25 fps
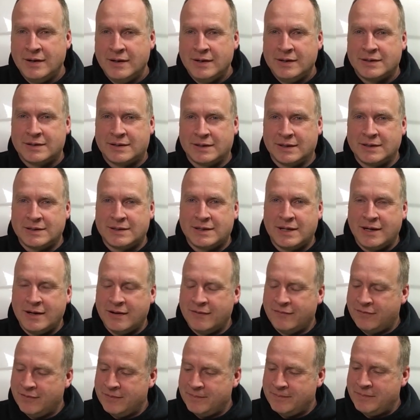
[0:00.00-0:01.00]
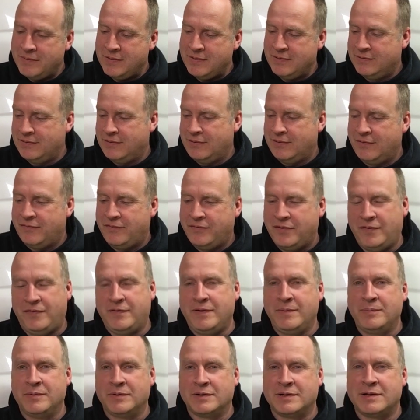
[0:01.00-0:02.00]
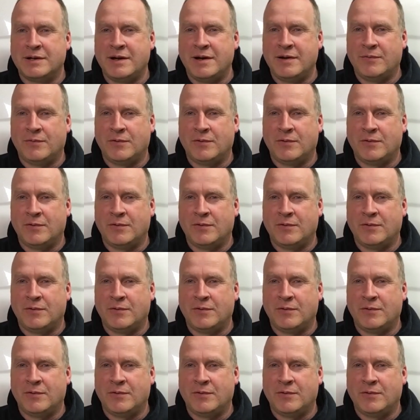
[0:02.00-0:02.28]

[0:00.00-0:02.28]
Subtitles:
16 of them, or 50%,